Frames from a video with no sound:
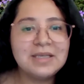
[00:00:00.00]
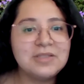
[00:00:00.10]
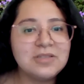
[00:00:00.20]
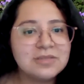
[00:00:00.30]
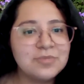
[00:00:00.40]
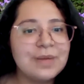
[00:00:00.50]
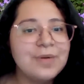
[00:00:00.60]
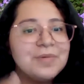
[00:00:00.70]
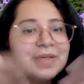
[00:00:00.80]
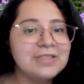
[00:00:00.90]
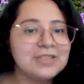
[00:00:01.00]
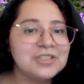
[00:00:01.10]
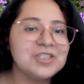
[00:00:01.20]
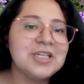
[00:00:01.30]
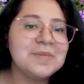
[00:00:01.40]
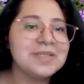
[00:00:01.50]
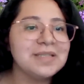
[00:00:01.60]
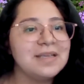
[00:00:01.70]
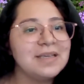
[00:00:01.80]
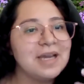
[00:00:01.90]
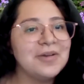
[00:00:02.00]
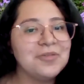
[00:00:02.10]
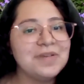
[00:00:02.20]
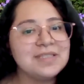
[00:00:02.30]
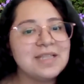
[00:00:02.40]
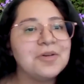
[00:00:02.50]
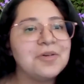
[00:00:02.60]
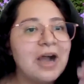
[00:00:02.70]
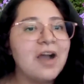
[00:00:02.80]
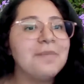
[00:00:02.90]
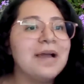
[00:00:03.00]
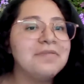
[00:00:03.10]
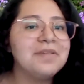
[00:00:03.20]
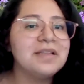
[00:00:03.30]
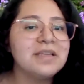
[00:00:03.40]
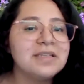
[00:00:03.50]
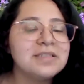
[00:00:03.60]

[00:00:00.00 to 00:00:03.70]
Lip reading: he talks more about relationships and like how to fix that or how am I feeling.